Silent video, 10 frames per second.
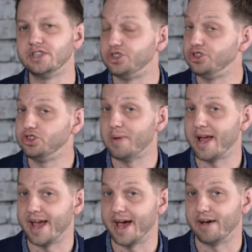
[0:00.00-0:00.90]
issues you
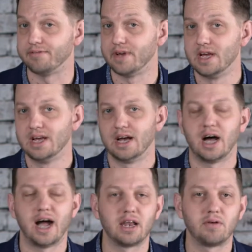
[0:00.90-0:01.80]
may have.
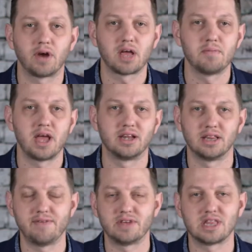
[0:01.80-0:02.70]
I highly recommend
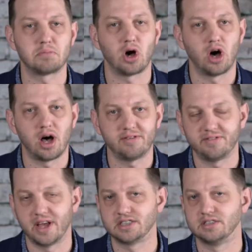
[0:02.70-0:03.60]
leaving them
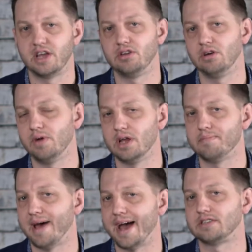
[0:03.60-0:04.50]
off as they do
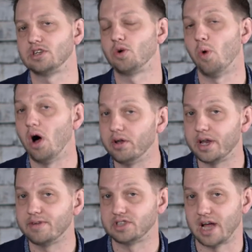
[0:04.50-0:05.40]
impact the
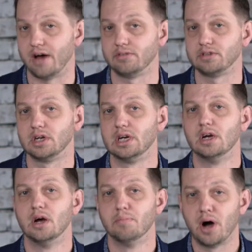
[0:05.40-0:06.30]
quality of sound,
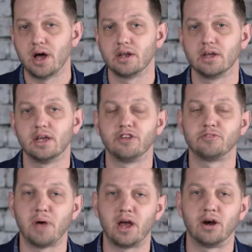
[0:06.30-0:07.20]
but it
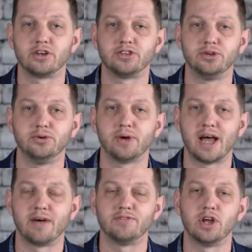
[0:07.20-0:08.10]
is better to
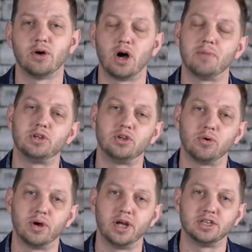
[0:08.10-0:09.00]
have no hum and
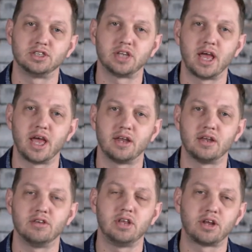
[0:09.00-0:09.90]
noise
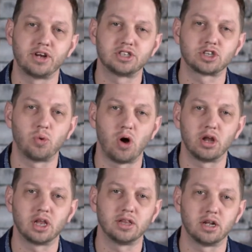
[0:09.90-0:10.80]
and decrease the
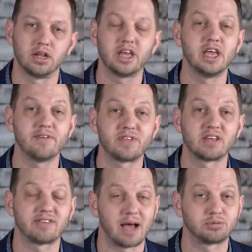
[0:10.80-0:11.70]
quality a little if
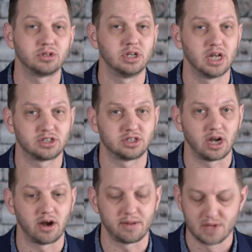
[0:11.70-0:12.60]
that's absolutely necessary.